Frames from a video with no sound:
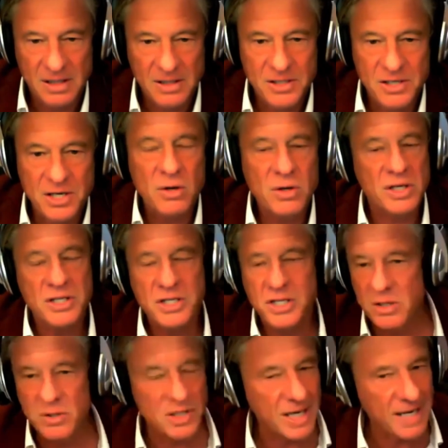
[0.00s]
It's no
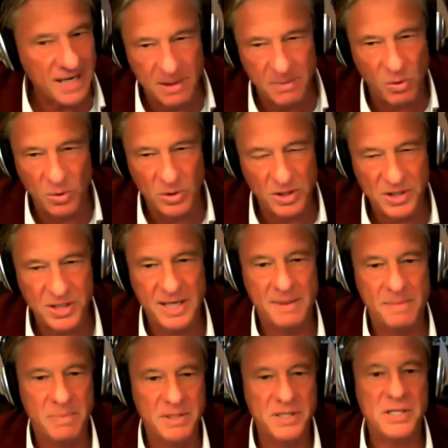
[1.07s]
excuse anymore to say
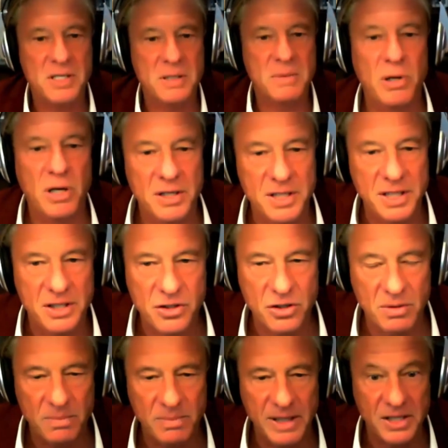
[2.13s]
business and politics
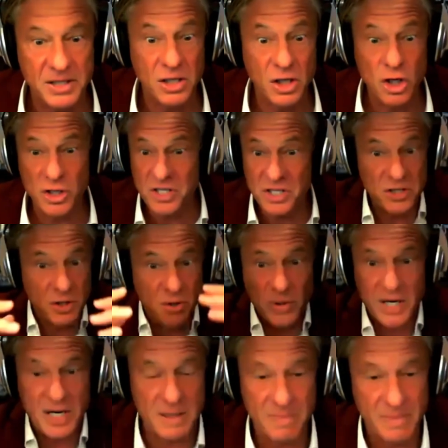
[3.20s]
shouldn't mix because it's
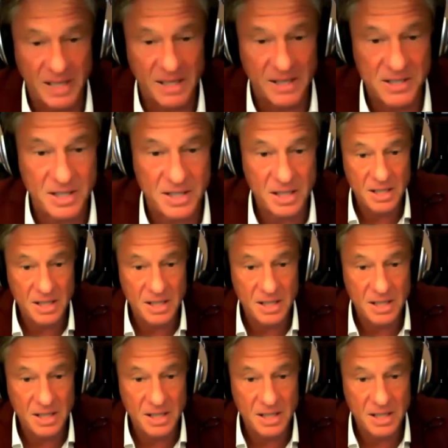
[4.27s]
already mixed.